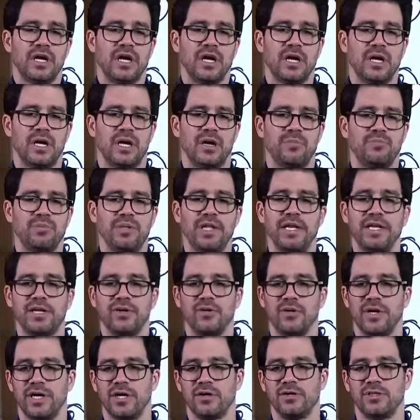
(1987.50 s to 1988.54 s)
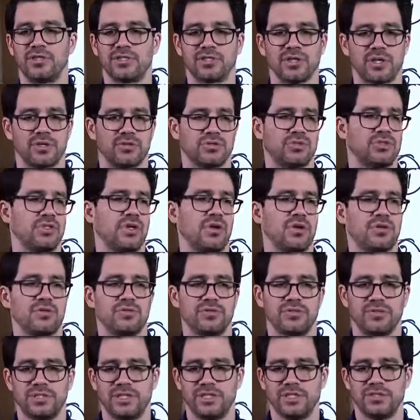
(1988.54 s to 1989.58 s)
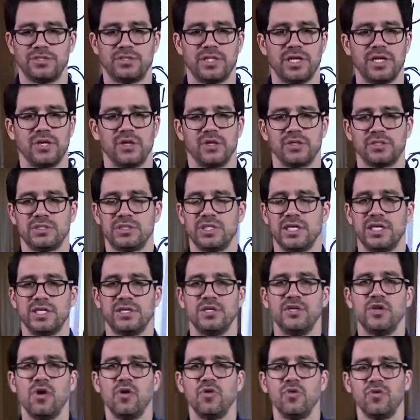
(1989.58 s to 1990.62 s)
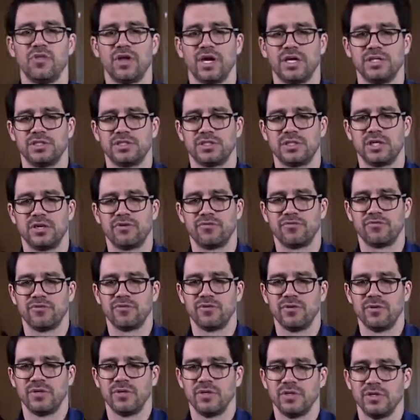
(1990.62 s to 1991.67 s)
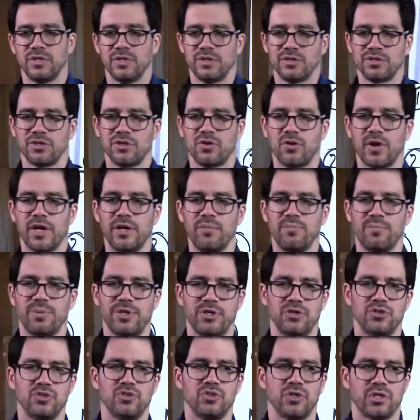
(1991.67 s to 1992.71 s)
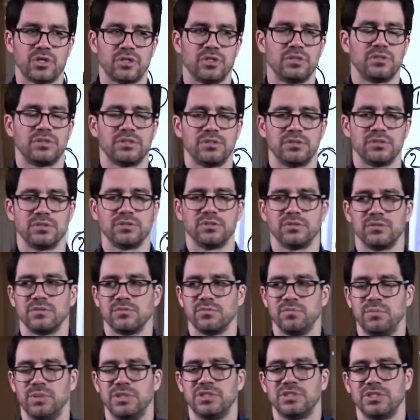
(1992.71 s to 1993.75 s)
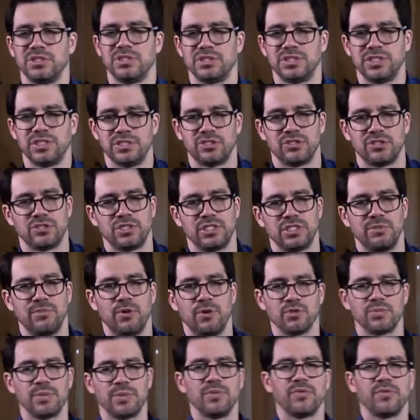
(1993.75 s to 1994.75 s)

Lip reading: Plato, Aristotle, Socrates, they all said, know thyself. The great Peter Drucker's business teacher said, most